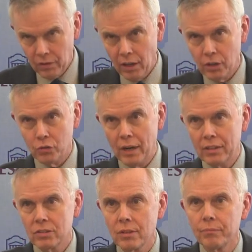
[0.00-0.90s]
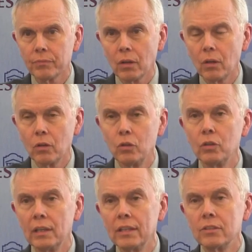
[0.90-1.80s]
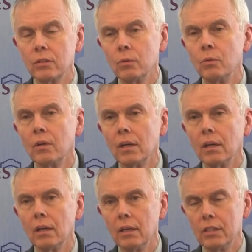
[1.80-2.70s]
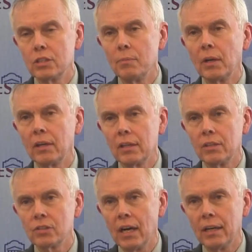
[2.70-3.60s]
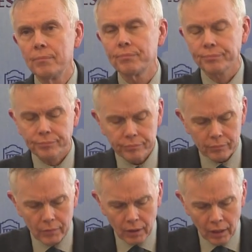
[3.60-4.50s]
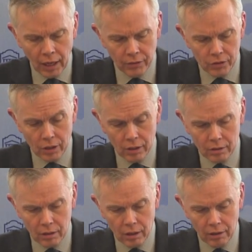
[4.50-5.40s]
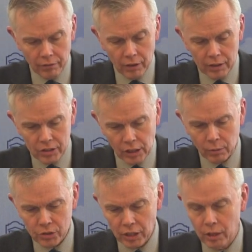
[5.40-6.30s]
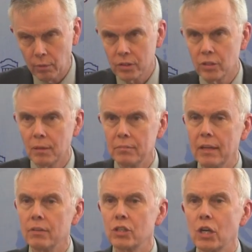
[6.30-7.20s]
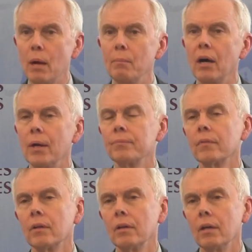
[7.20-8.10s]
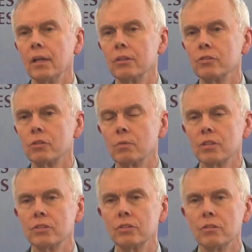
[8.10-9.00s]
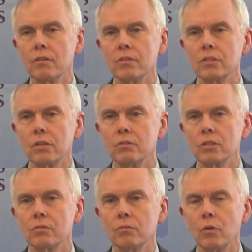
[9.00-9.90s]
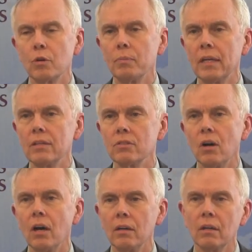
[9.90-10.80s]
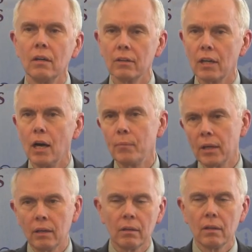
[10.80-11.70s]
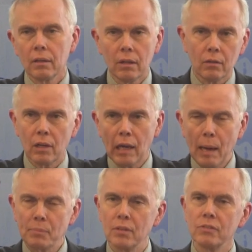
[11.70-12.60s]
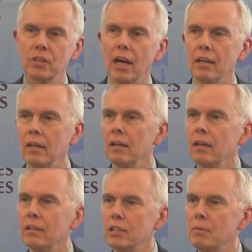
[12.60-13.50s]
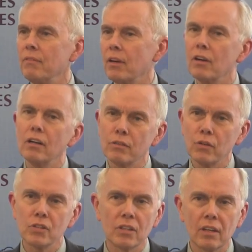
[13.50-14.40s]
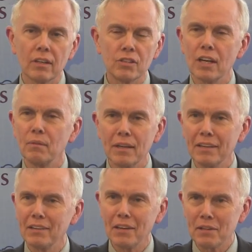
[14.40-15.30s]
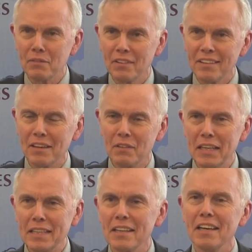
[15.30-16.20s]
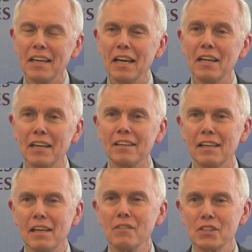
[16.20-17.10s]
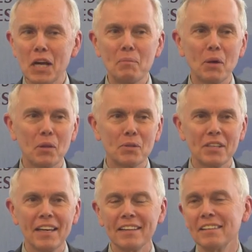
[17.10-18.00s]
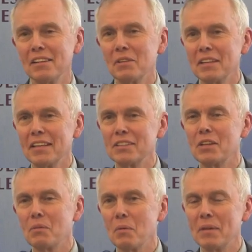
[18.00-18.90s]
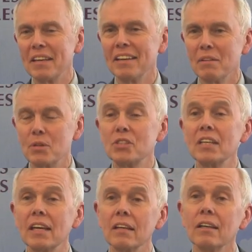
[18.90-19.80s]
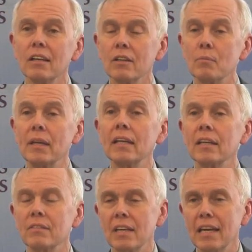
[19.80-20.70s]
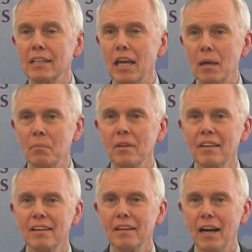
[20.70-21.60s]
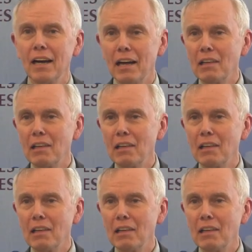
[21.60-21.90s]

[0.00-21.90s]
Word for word: not addressed, could lead to instability in China. And there's a, a very distinguished China watcher named David Shambaugh at the George Washington University who just wrote a piece on the coming you know, collapse of China that's been very controversial and generated a lot of, of heat. Uh, even Shambaugh, though, saying you know, he thinks that there will be, we're seeing the beginning of the end game, uh,